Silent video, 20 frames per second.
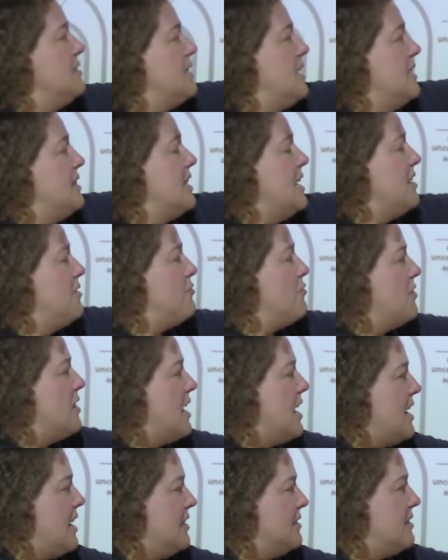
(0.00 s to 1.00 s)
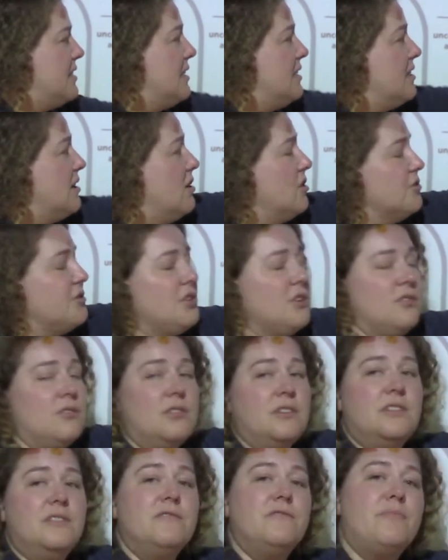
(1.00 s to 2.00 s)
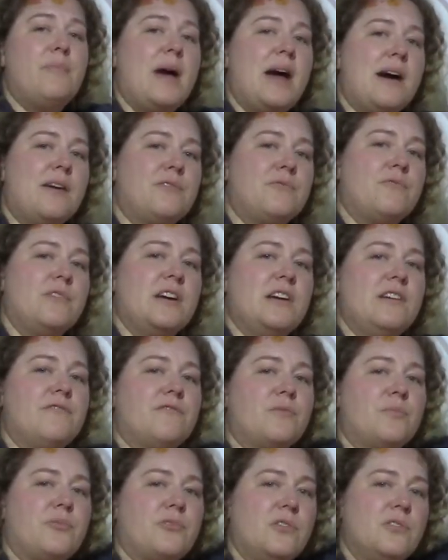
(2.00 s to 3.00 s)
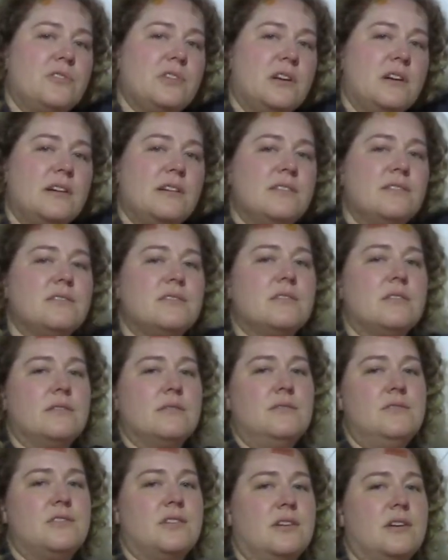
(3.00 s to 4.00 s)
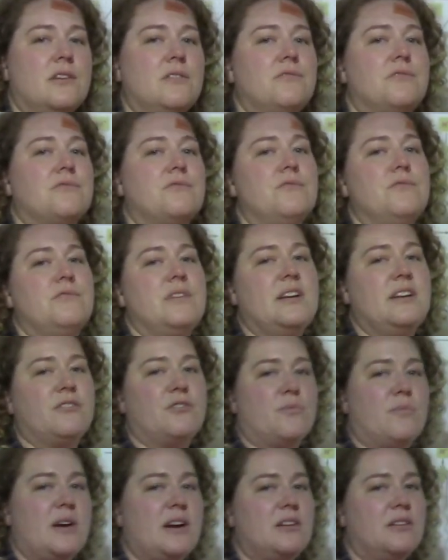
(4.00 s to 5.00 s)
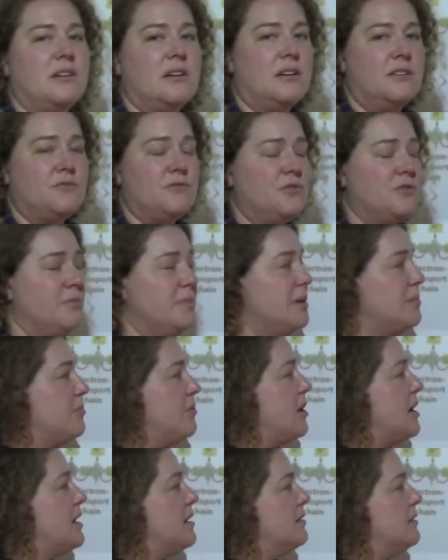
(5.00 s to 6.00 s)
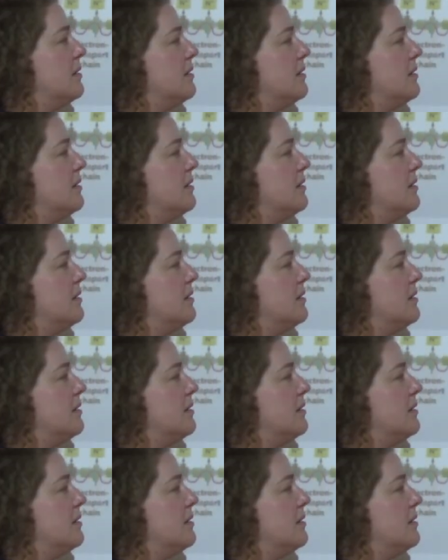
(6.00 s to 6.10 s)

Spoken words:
and they create an alternative pathway for protons to go through the inner mitochondrial membrane.